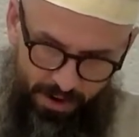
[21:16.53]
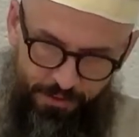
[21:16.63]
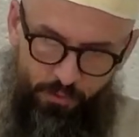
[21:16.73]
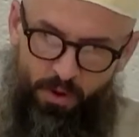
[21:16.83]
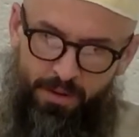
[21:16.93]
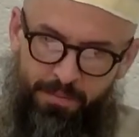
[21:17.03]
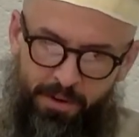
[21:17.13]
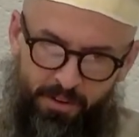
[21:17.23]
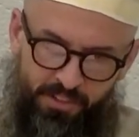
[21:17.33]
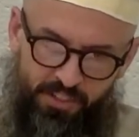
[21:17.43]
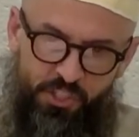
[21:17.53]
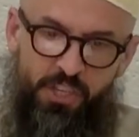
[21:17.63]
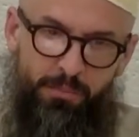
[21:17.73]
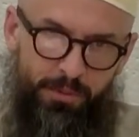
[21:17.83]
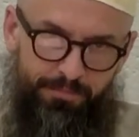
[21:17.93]
either one, there is a
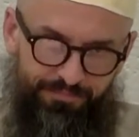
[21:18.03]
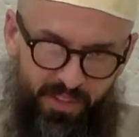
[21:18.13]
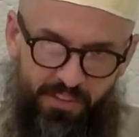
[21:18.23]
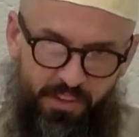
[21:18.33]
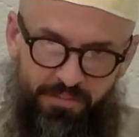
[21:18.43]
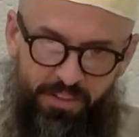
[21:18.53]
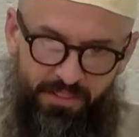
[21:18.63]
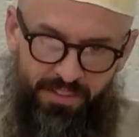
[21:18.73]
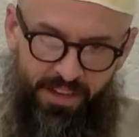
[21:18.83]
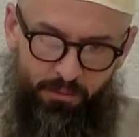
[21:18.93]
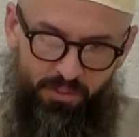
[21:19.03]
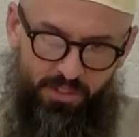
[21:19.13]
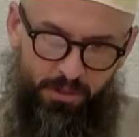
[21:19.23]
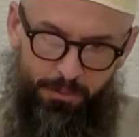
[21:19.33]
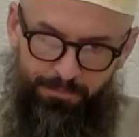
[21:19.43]
sheep in the event that that was
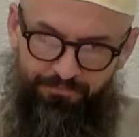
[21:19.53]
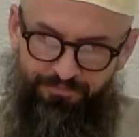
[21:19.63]
killed.